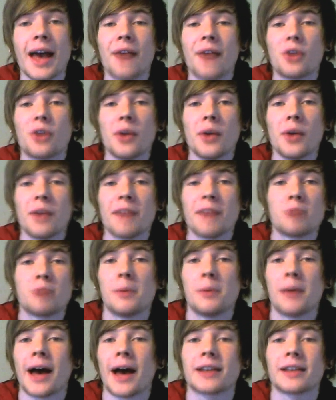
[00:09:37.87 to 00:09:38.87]
and don't have
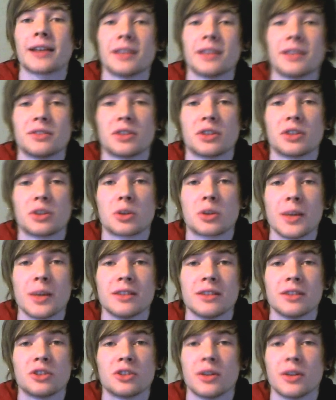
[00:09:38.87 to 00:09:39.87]
proper access to
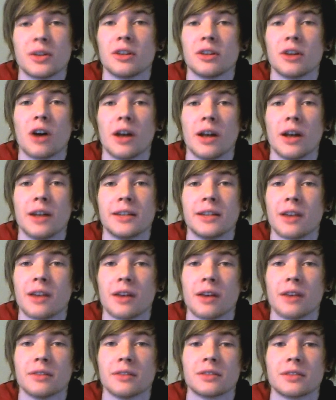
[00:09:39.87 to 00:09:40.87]
twins during your early
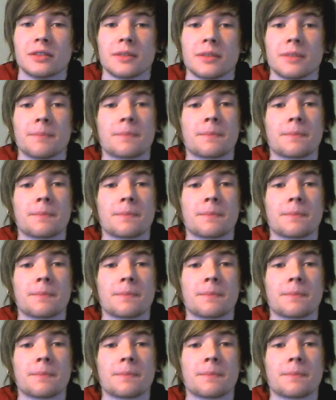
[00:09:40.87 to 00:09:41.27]
turns.